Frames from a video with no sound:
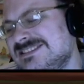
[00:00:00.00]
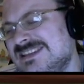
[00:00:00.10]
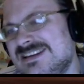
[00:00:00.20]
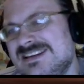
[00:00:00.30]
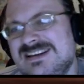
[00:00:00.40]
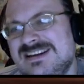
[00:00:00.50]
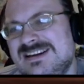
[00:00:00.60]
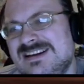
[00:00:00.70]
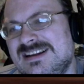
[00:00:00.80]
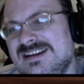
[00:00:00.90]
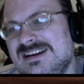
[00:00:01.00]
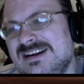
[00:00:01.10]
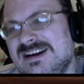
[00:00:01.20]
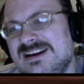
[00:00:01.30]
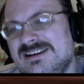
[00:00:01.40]
you could throw in your game
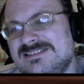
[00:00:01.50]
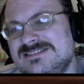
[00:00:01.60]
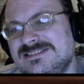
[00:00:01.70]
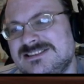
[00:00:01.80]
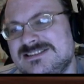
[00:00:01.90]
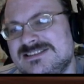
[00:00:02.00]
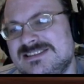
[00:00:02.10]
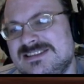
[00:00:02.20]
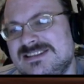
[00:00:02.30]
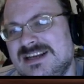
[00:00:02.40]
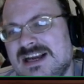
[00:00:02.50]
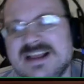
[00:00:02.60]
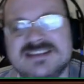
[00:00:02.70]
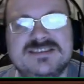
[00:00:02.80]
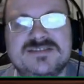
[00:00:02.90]
if you want to, I guess. I
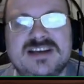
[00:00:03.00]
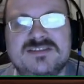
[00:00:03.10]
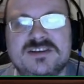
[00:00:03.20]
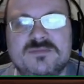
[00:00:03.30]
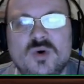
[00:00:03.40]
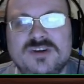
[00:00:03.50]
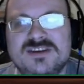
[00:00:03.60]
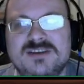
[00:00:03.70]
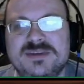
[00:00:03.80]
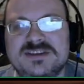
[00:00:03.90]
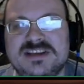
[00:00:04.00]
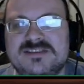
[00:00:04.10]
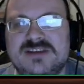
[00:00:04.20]
guess they've savaged them more as NPCs